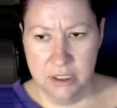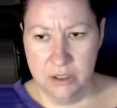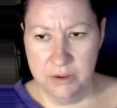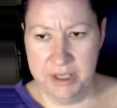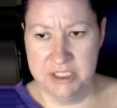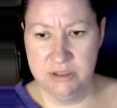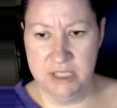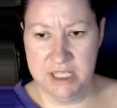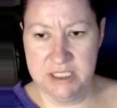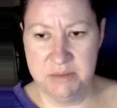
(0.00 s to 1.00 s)
okay, so
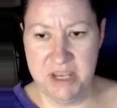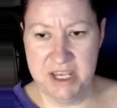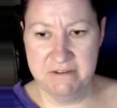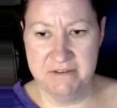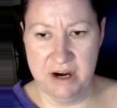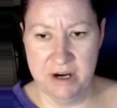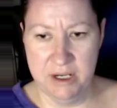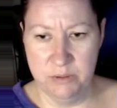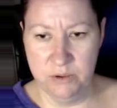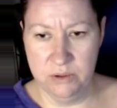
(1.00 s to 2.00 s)
let's make a
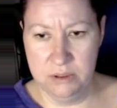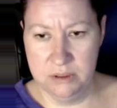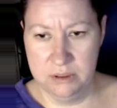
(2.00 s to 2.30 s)
variable.